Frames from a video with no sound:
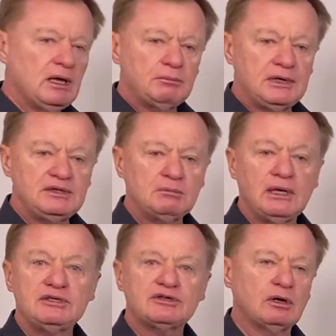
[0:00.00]
But in the
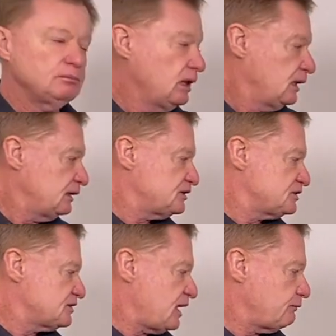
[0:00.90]
meantime, let's
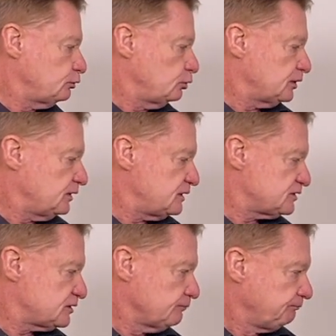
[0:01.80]
just have a look at
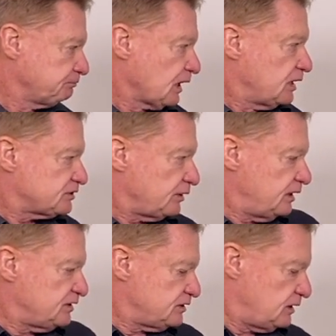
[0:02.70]
this. So
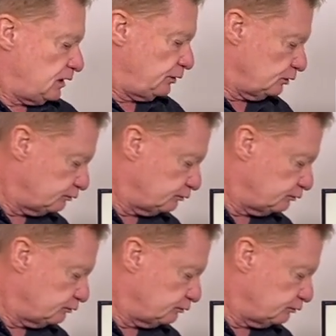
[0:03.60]
there's an aerial